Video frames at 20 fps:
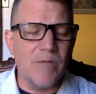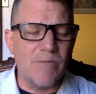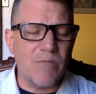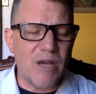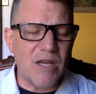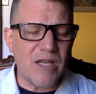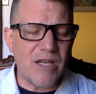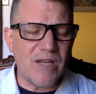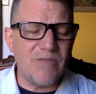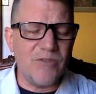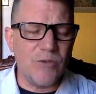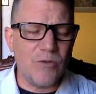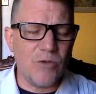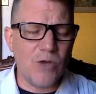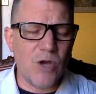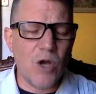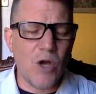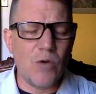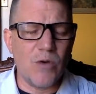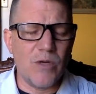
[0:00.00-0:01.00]
but if you
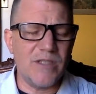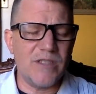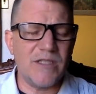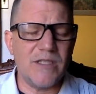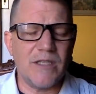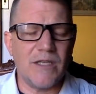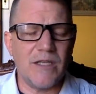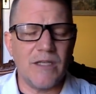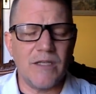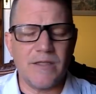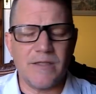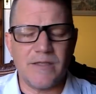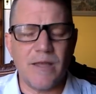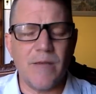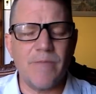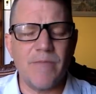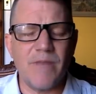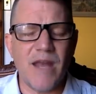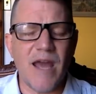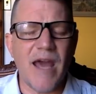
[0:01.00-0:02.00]
go into
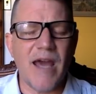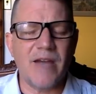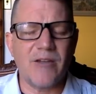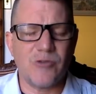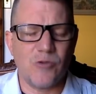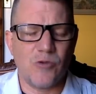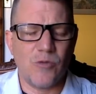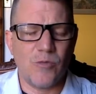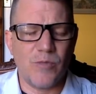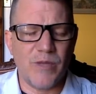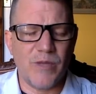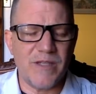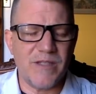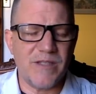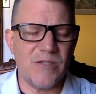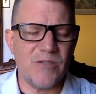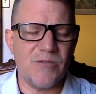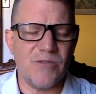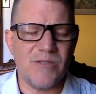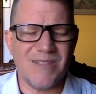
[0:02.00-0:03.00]
some natural place
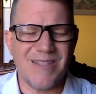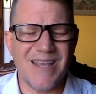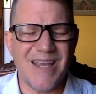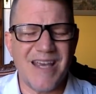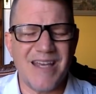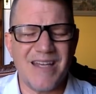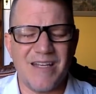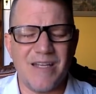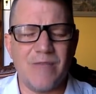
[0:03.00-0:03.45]
and you say it,